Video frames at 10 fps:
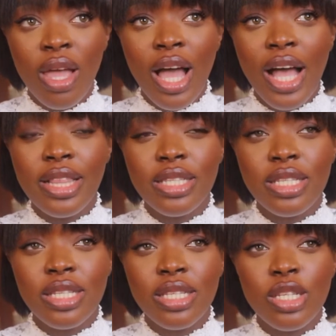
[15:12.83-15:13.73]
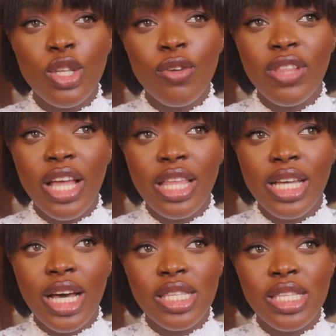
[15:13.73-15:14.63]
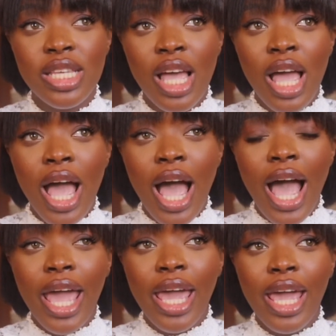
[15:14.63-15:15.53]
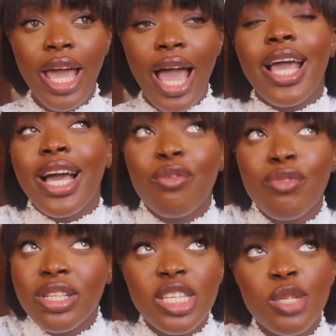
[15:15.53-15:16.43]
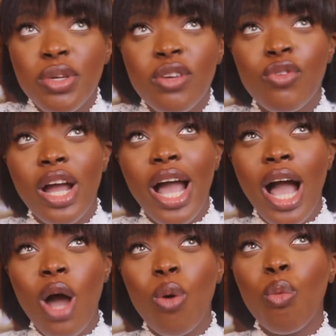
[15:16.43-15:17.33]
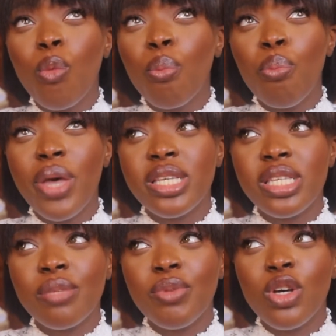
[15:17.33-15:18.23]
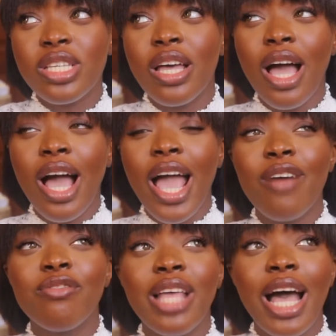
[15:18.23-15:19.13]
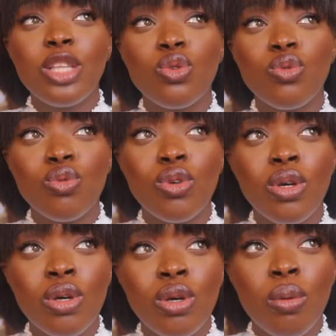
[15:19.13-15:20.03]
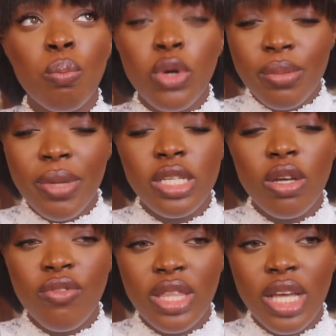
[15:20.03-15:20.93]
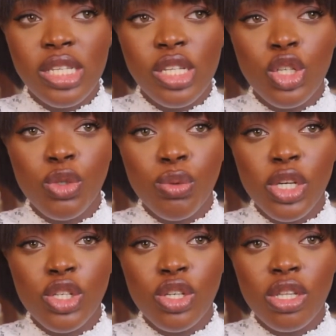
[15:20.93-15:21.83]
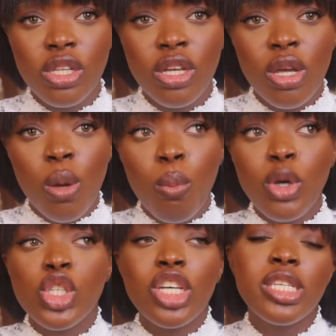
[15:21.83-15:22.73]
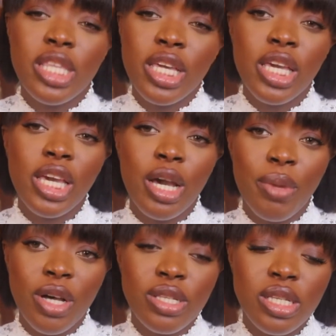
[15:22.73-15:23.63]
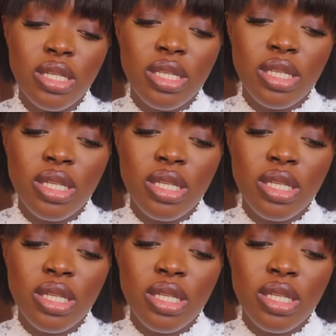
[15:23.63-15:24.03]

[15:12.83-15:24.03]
and stuff like that. I can't really speak for how best, because I haven't had to put myself in that situation. But just thinking about it,